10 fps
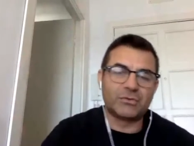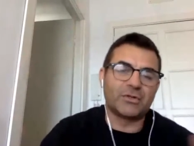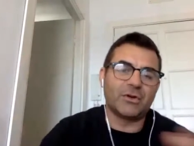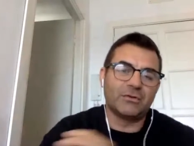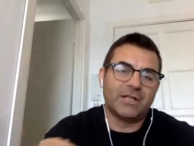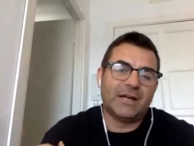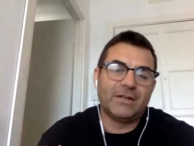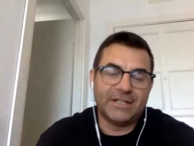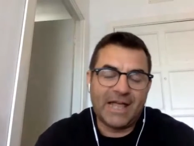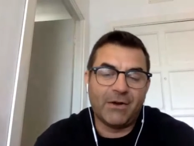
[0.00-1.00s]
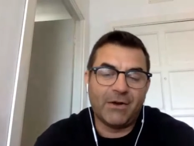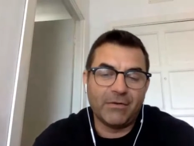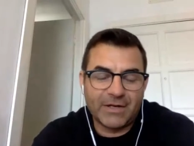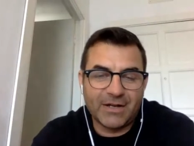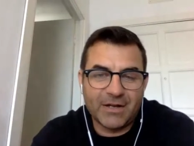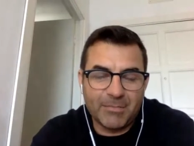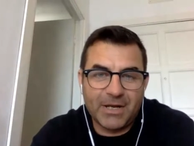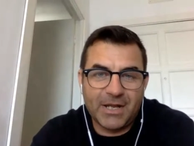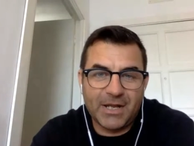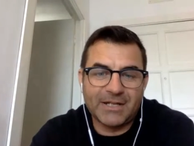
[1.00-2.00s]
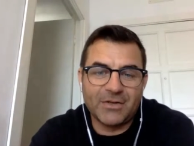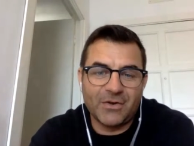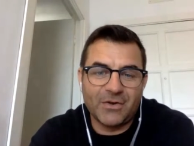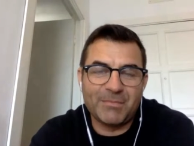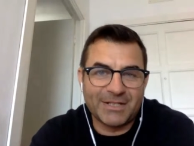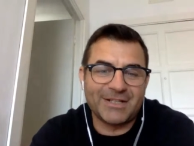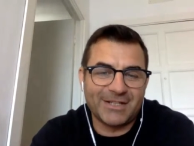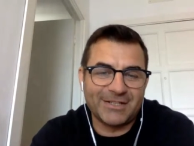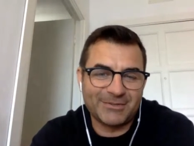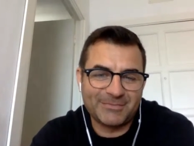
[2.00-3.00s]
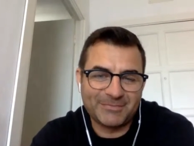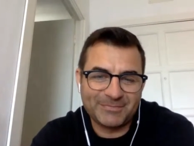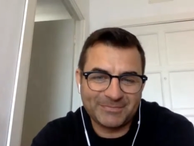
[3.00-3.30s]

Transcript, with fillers: huge goal now, and now I feel like I'm playing on a big stage.